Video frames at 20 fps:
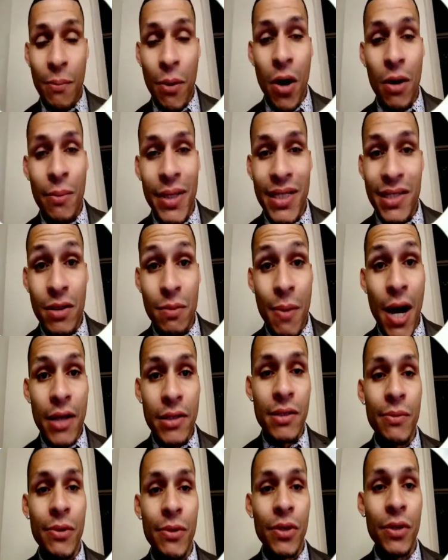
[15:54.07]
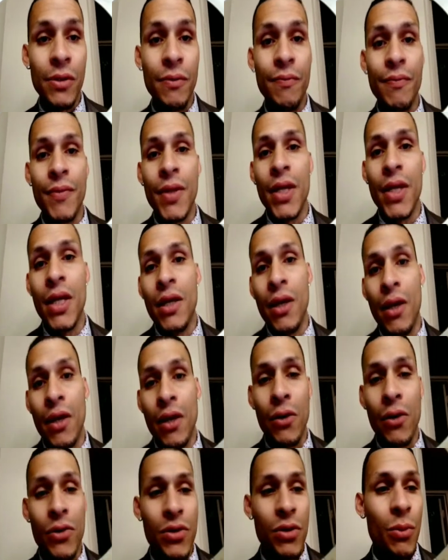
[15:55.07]
as possible. So
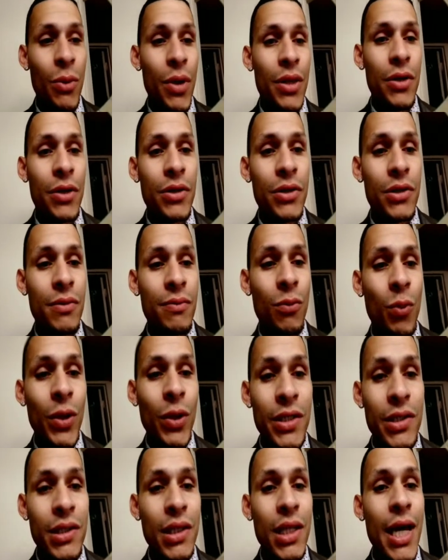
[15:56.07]
whether it's Witch Slap,